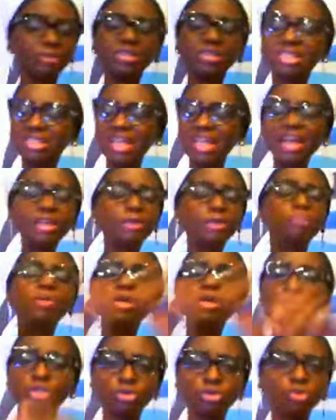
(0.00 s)
We
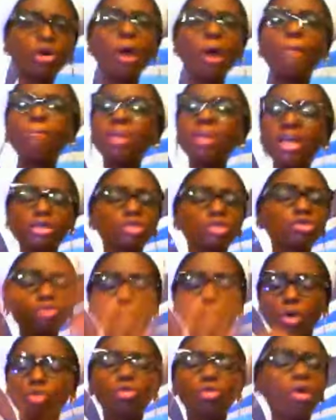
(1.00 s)
celebrate you. God bless
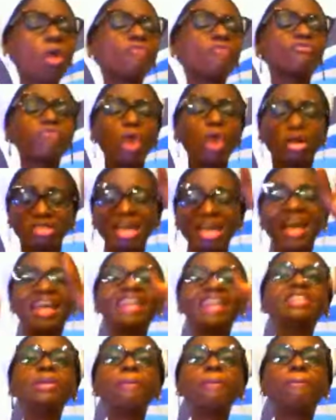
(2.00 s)
you all. Go forth
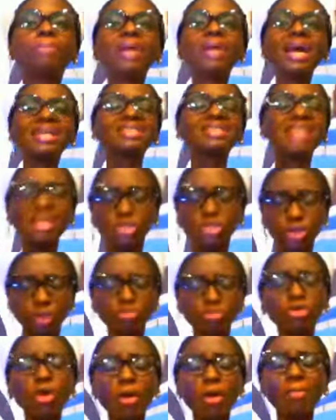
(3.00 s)
in the presence
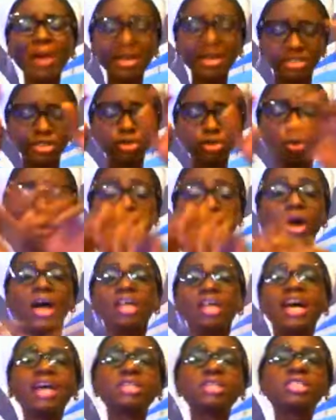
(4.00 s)
of the Almighty God
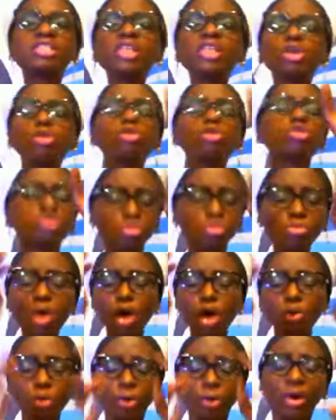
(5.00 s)
and see you
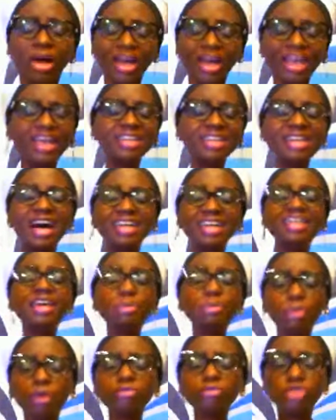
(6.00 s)
tomorrow in the
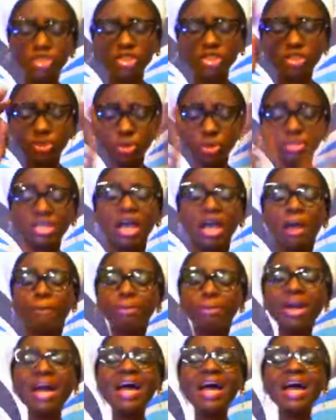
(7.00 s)
name of Jesus.
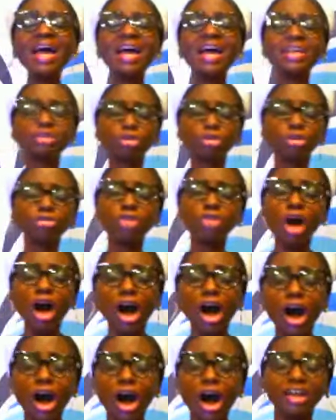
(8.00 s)
Praise the
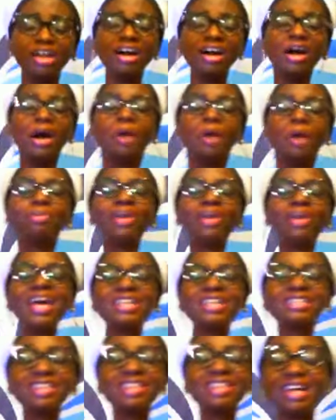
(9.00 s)
Lord.
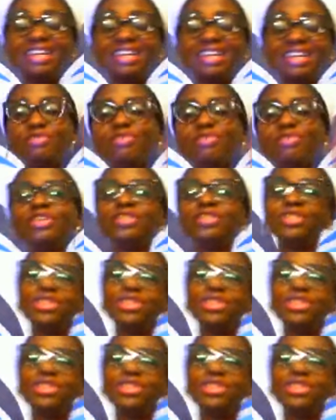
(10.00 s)
Praise the living